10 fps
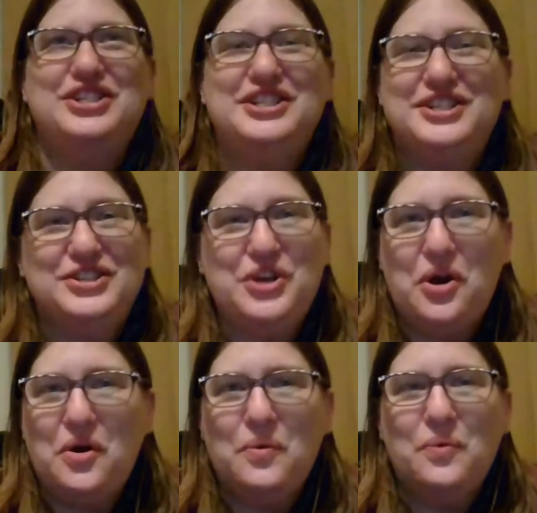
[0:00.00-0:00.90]

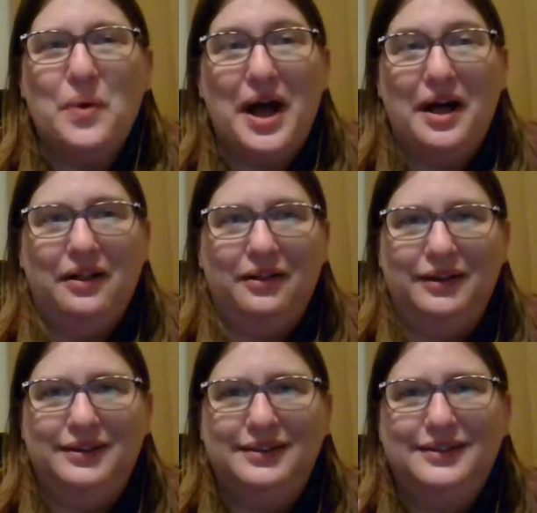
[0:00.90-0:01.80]
so
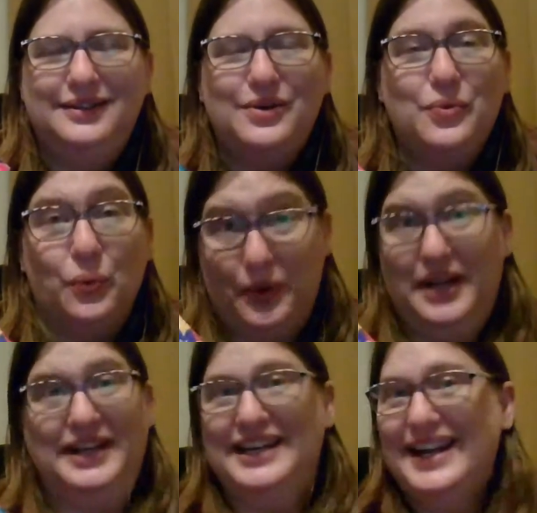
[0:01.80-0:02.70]
well
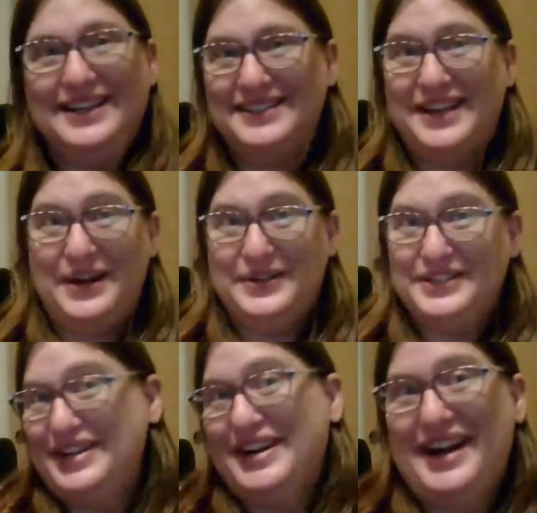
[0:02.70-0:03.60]
written as a
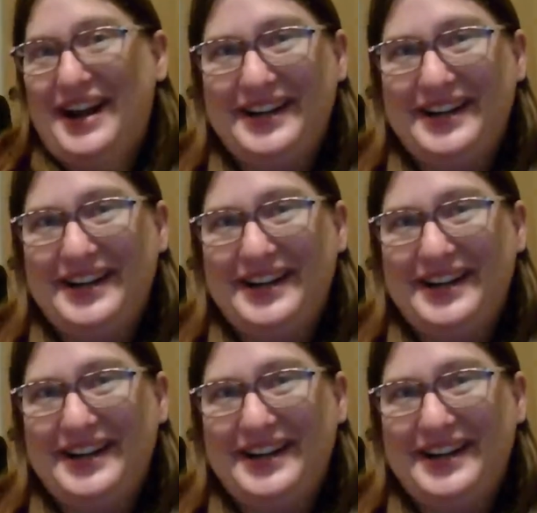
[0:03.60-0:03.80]
character, and I